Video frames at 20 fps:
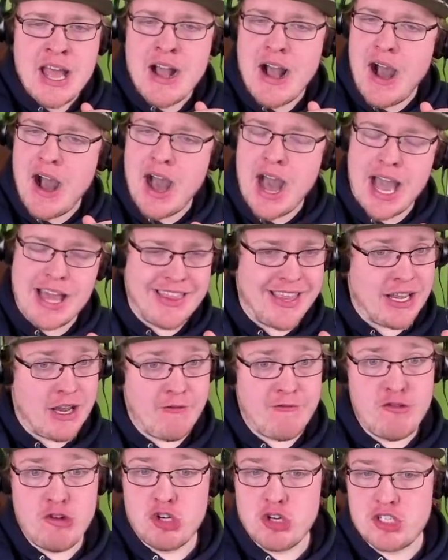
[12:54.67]
I think
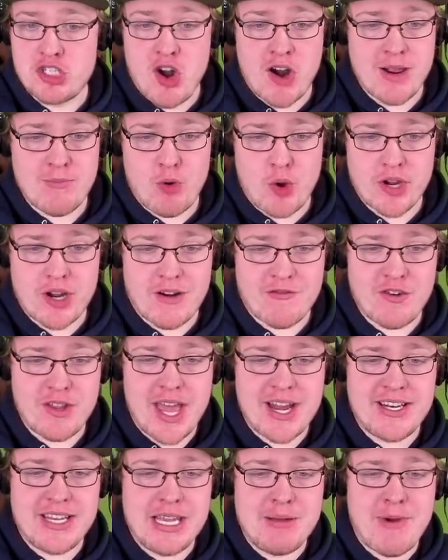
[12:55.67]
a future starting point guard for
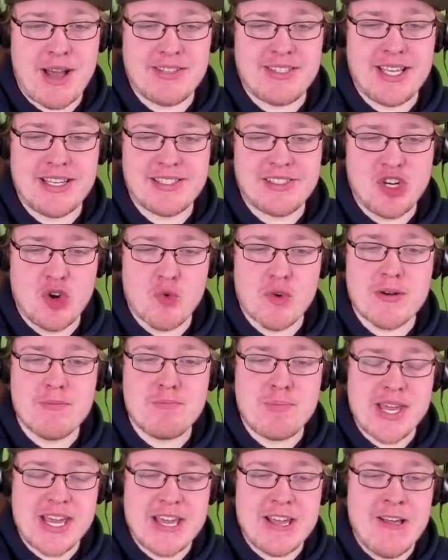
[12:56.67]
that team, Isaiah
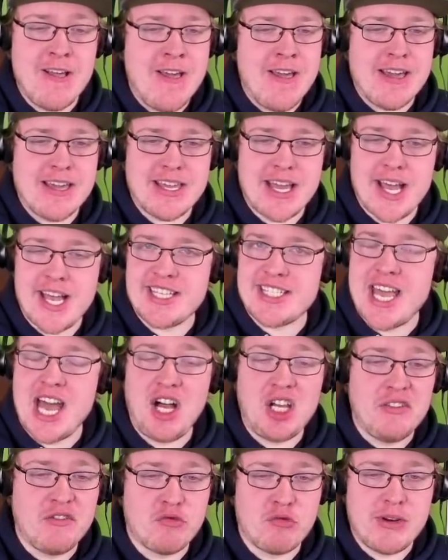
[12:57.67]
Stewart, B. Yes,
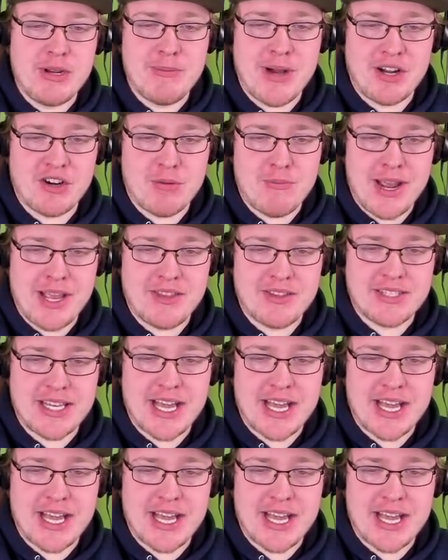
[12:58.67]
hell of a rebounder, man. This